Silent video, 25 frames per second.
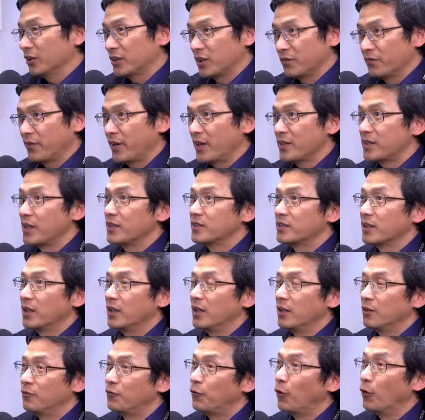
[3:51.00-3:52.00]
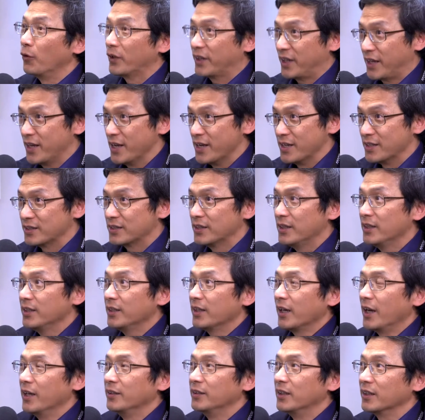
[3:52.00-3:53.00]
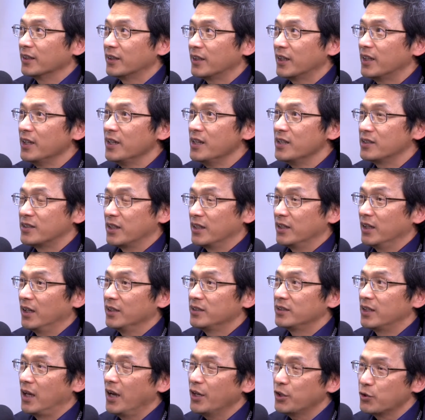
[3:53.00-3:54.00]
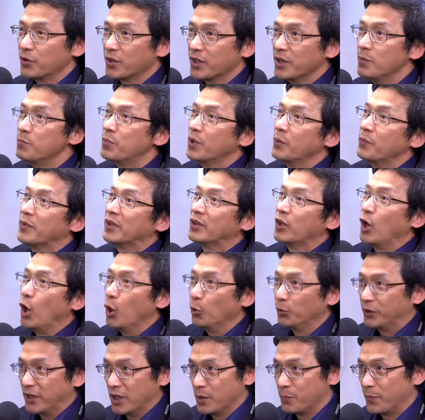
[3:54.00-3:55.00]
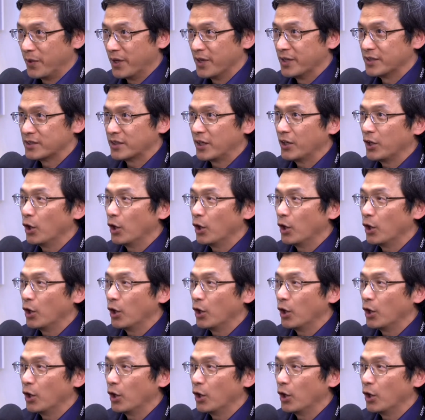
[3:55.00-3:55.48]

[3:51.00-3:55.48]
our device has uh, four keys, mm -hmm. and the keys uh, is actually implemented OTPs,